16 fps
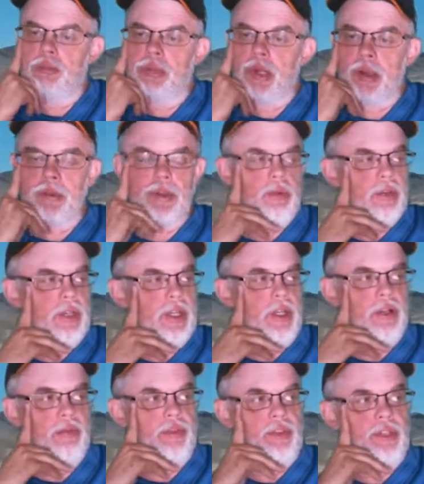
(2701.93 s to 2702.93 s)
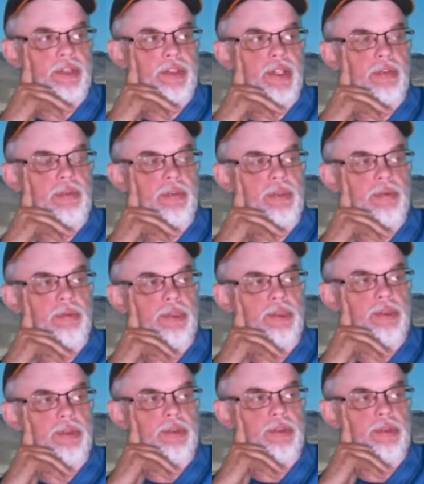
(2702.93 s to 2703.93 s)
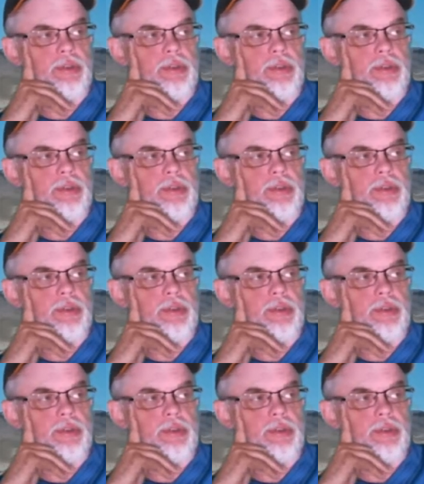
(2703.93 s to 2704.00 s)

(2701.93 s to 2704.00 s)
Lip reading: probably no cure for this ever, but